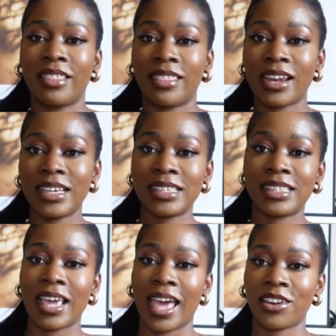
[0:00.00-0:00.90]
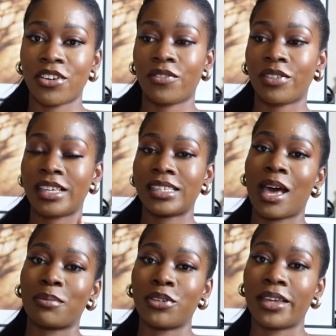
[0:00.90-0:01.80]
that is the end of this
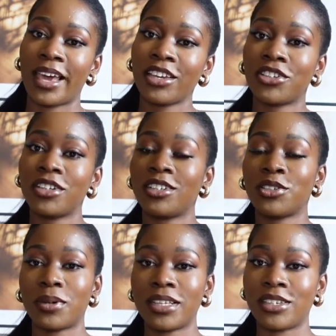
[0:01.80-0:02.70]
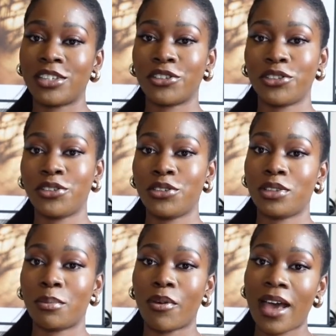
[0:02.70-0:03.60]
caption collection. I just wanted to introduce you to
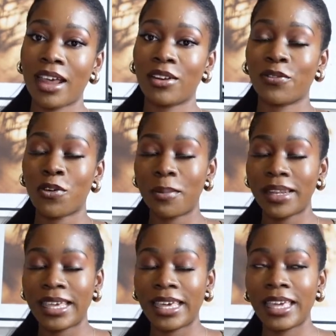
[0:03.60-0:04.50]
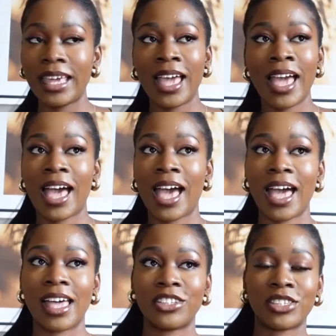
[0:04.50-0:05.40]
the brand formally
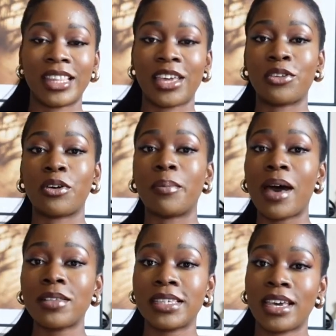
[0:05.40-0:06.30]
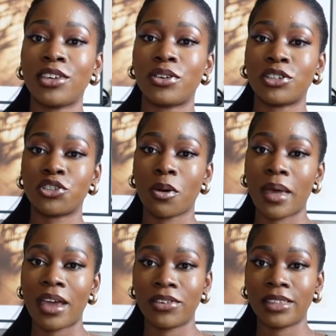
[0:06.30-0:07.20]
and just let you know about it. You can shop
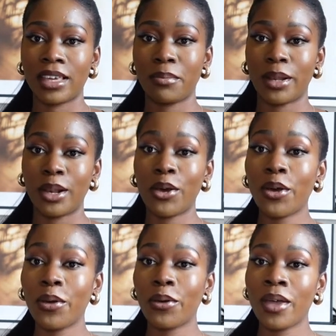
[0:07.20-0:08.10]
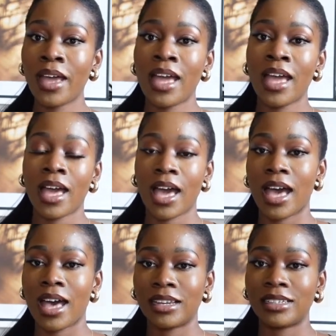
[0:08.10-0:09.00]
everything below
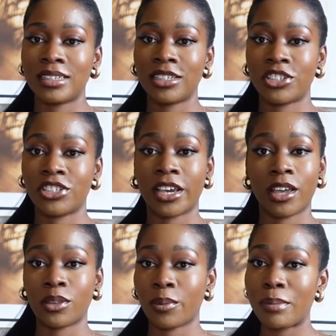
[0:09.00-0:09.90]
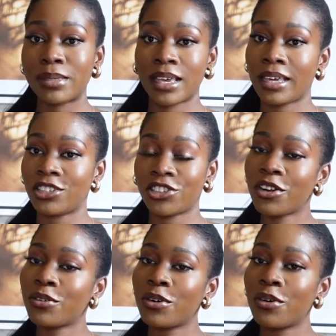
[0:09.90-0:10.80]
and just check out the website in
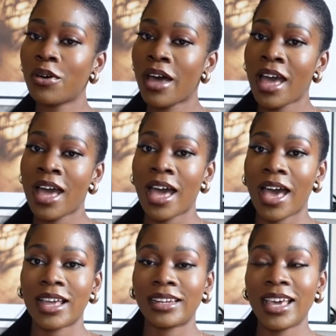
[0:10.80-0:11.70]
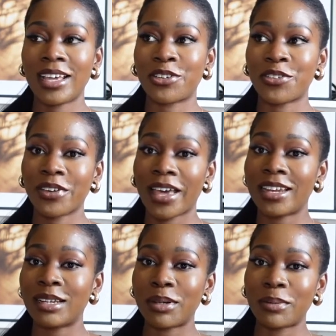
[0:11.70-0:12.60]
general. And yeah, don't forget
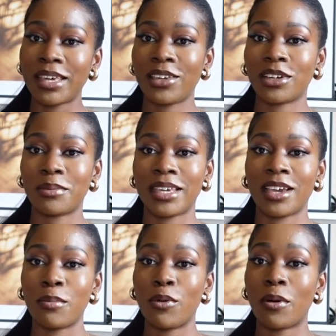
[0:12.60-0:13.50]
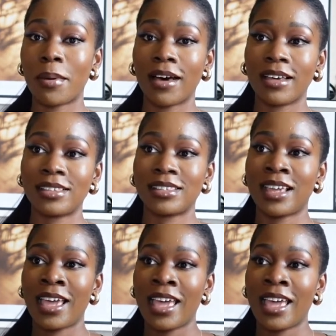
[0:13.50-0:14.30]
NWP. You're going to be hearing more about us